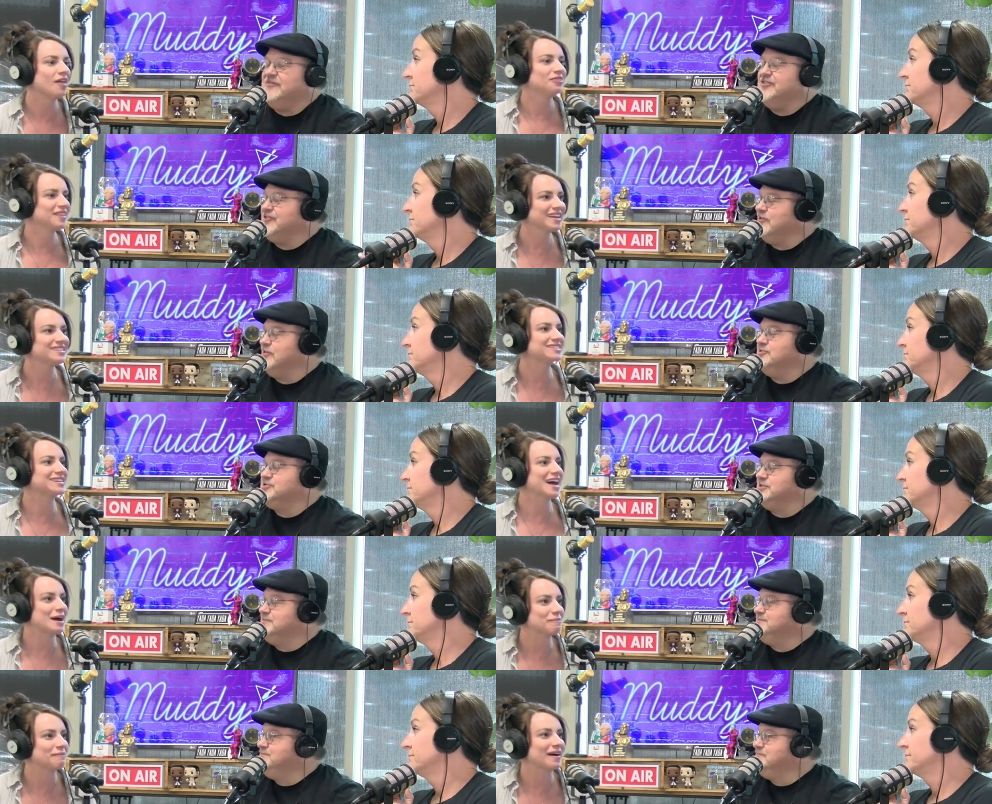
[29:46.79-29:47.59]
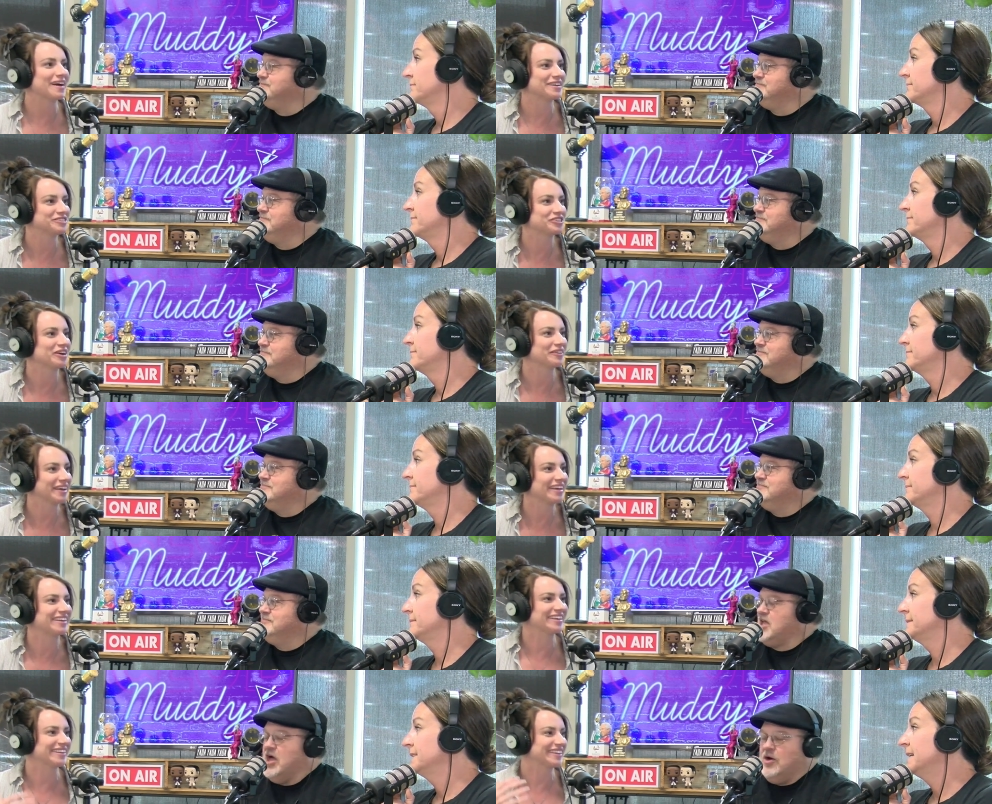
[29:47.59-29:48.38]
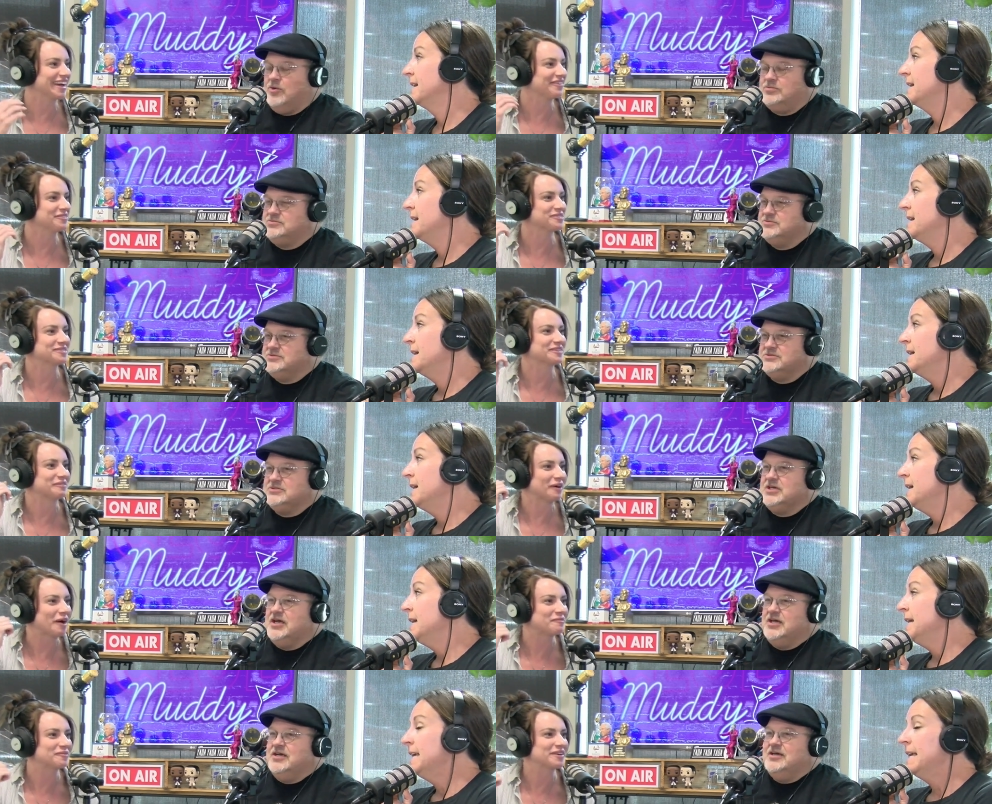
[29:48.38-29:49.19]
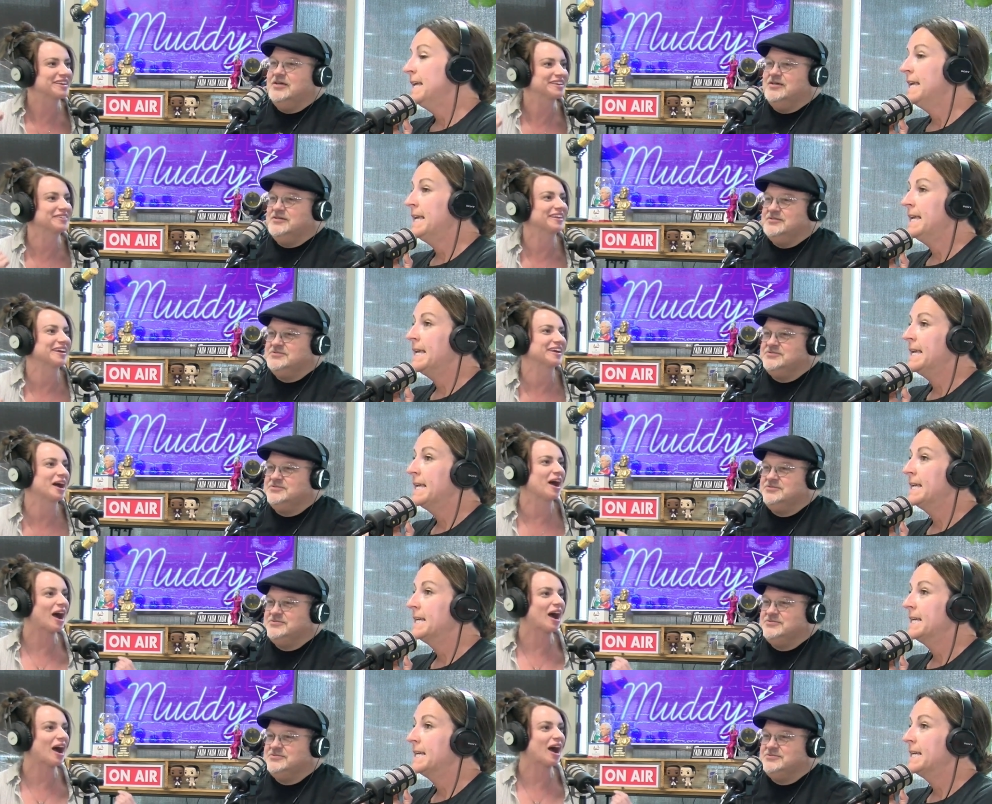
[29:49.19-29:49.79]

Speaker 1: the That's not my job. Like no. that was I'm getting like